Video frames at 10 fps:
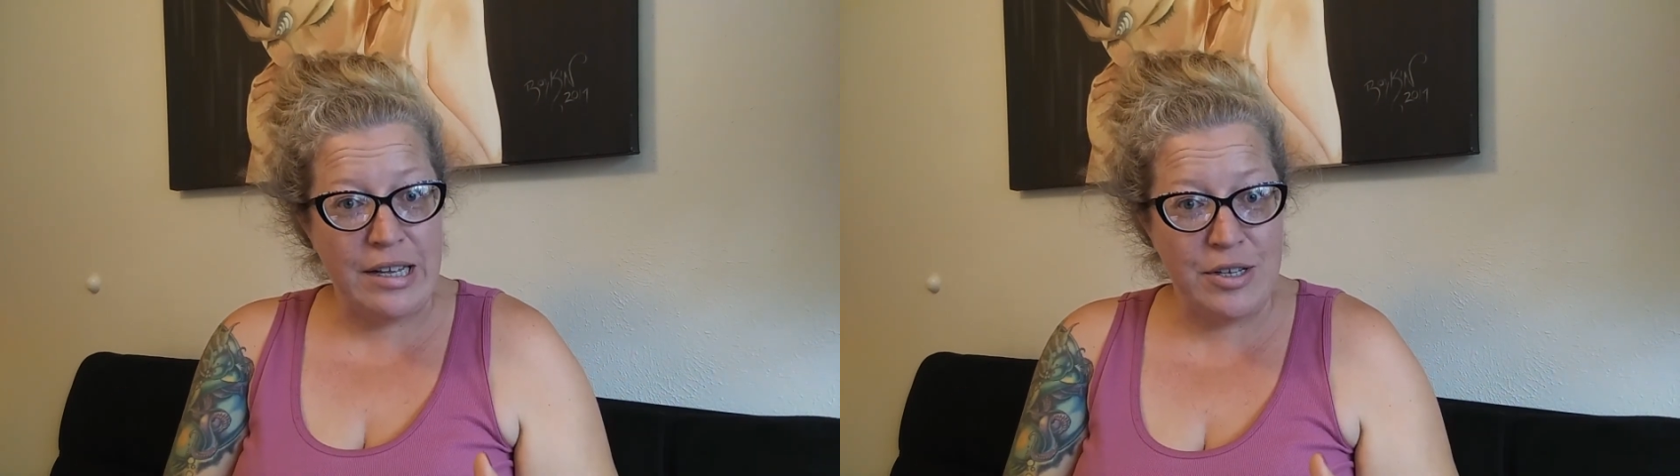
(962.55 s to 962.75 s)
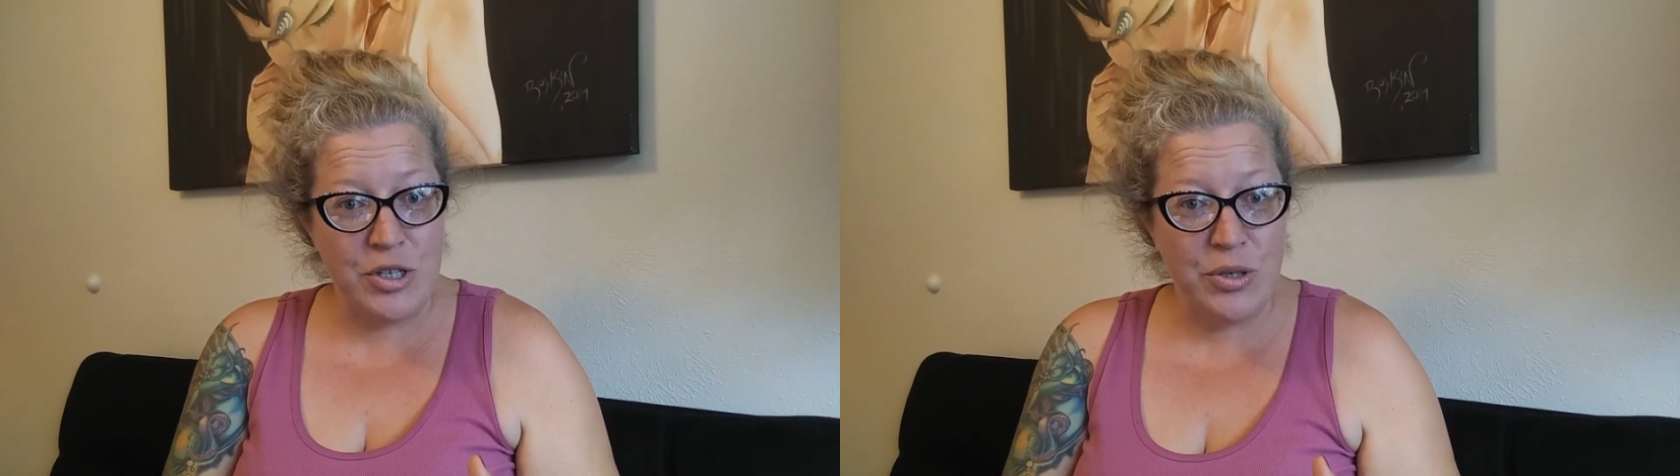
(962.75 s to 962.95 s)

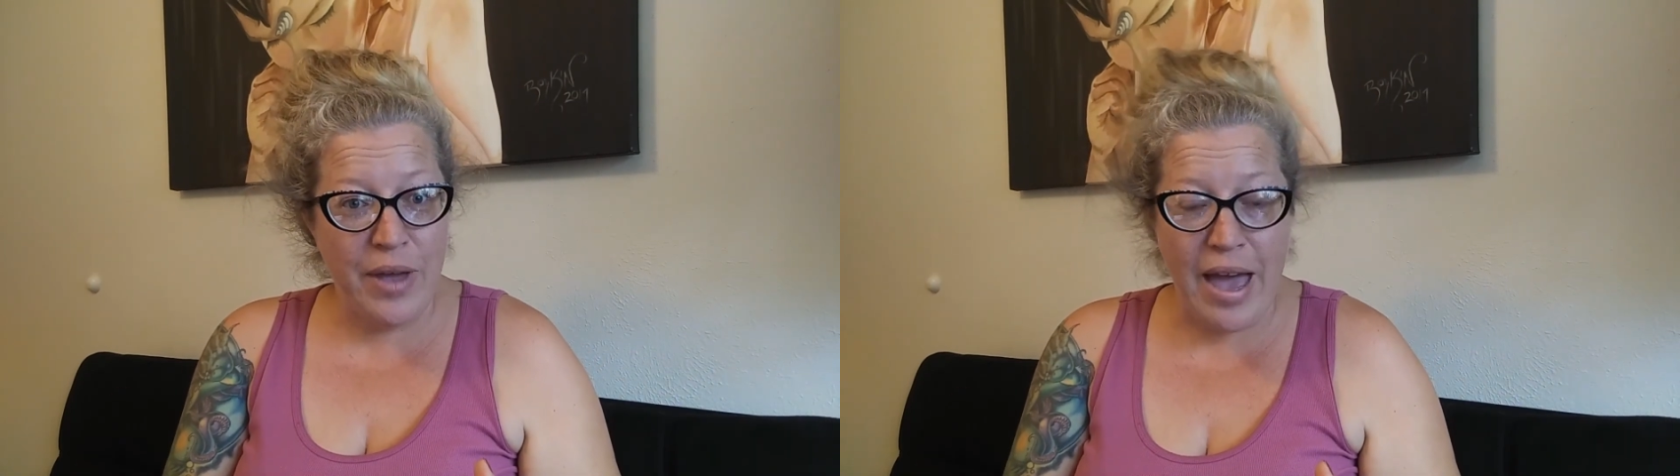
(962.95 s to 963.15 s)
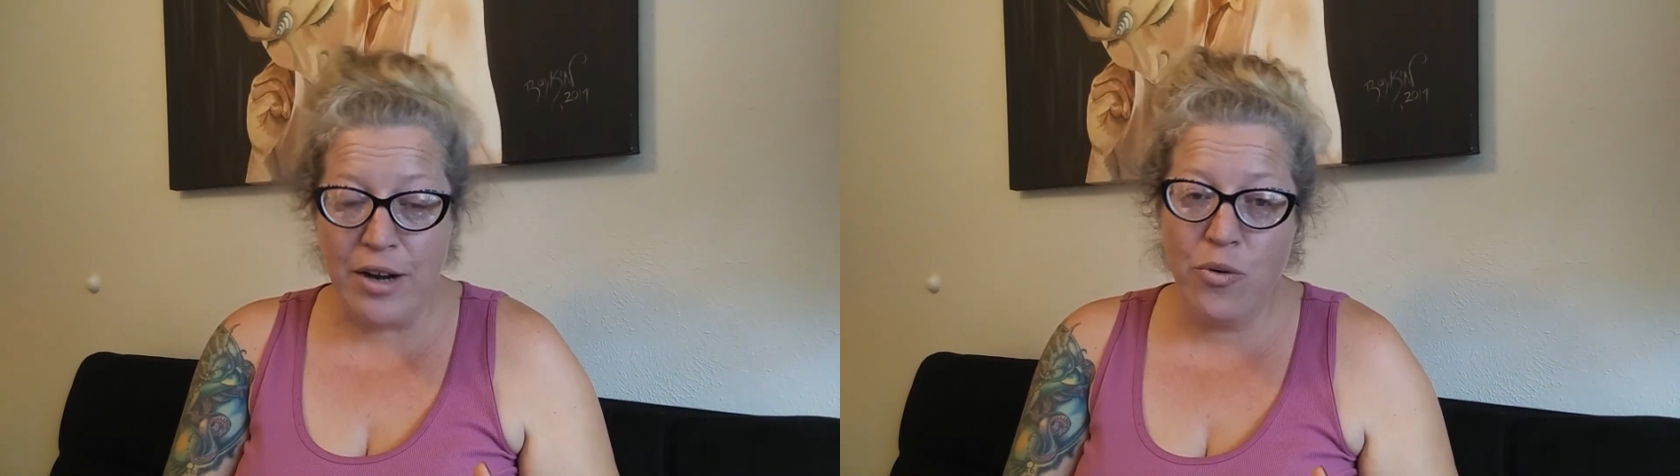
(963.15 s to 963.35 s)
into
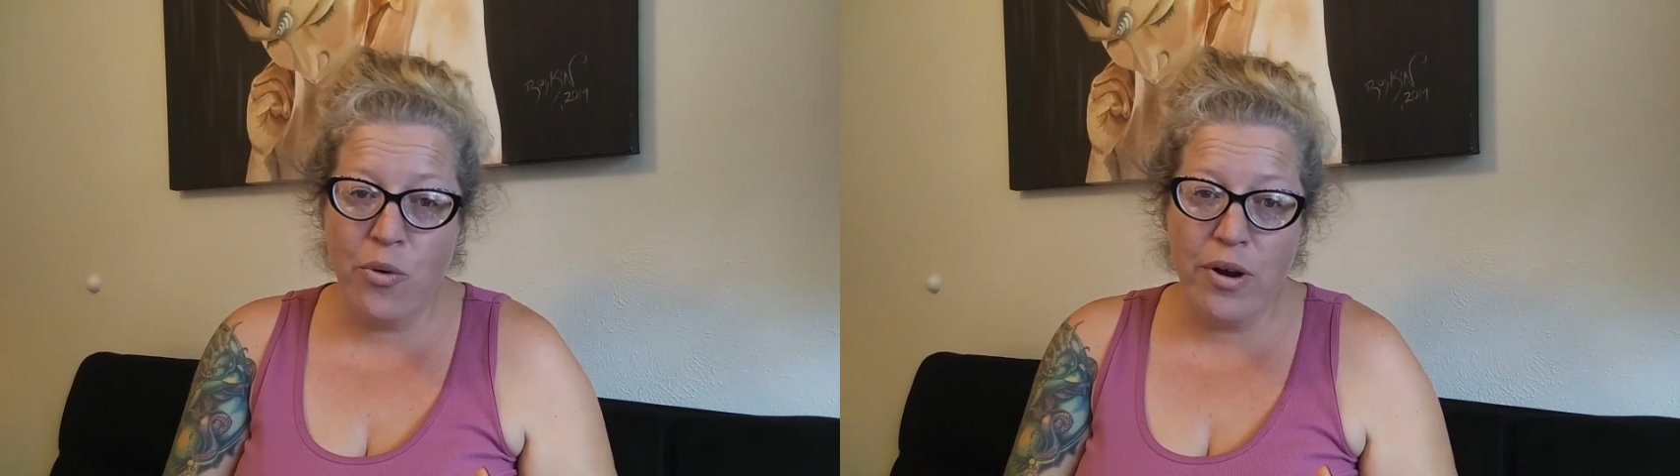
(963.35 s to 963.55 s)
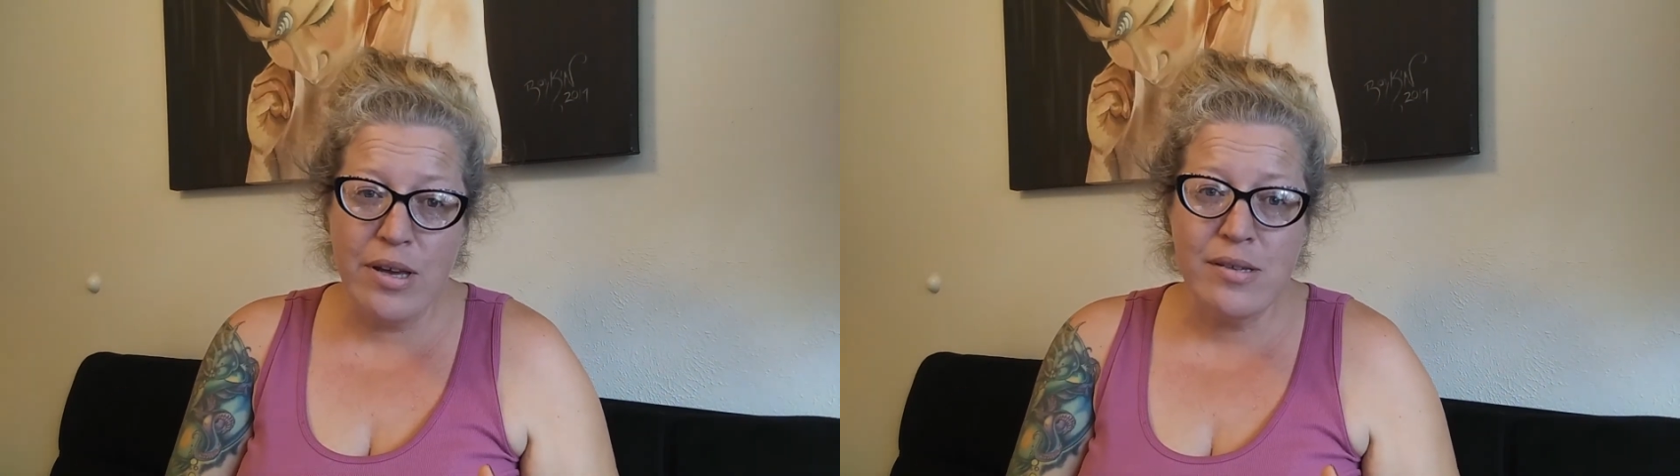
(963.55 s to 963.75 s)

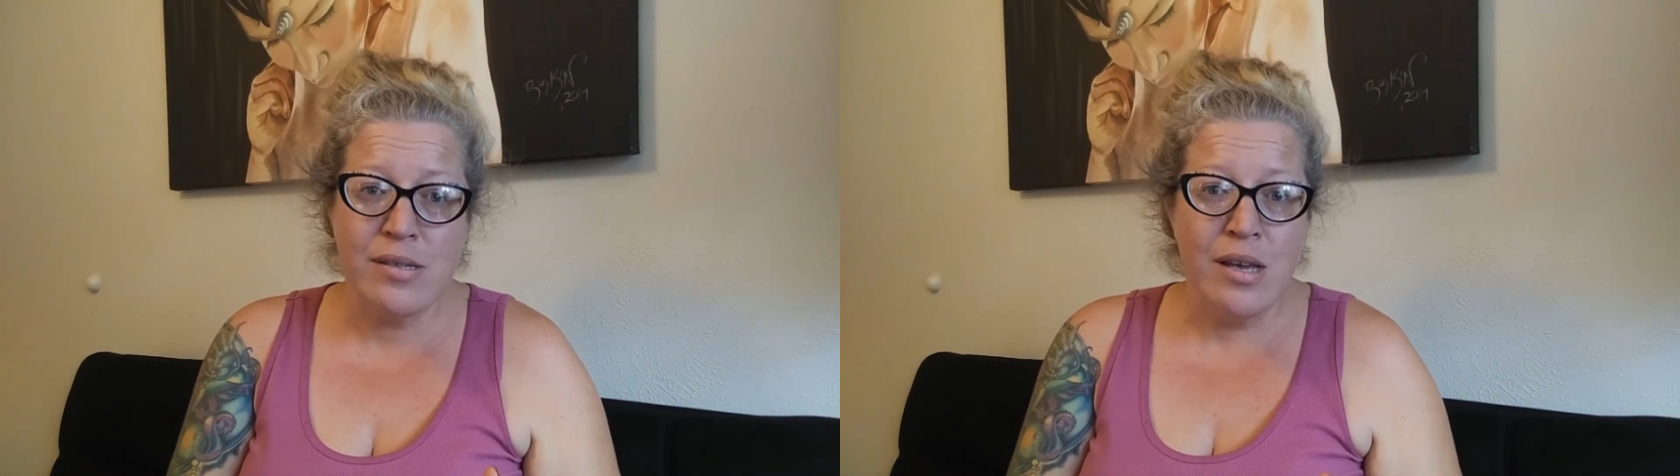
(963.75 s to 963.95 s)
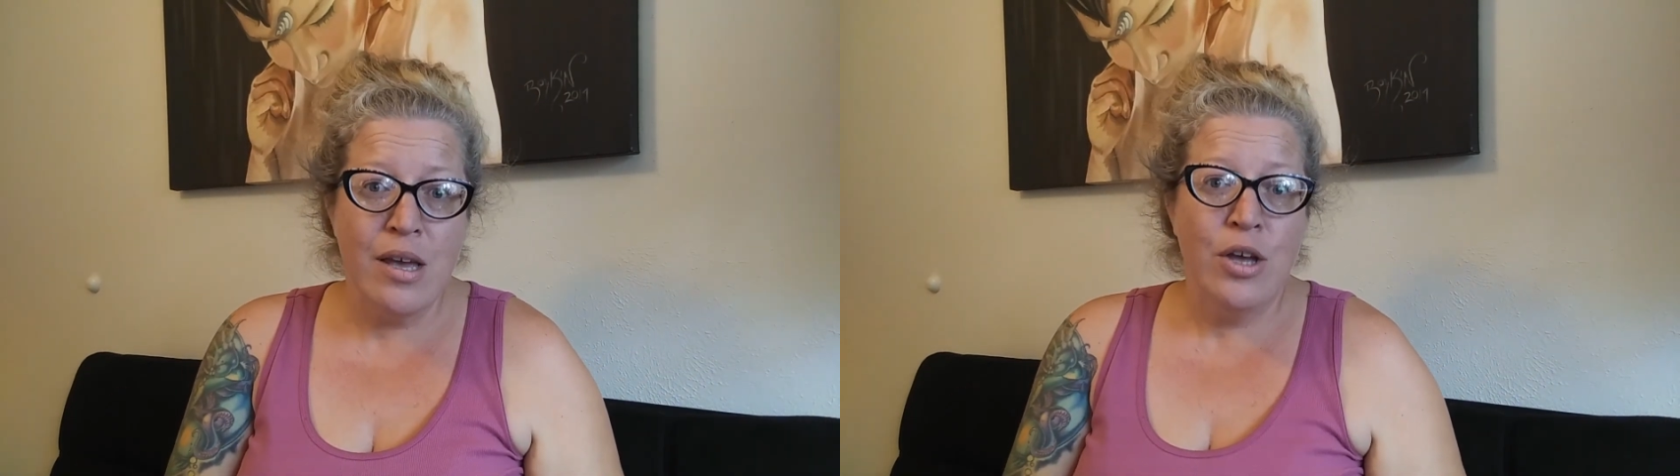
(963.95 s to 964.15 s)
categories,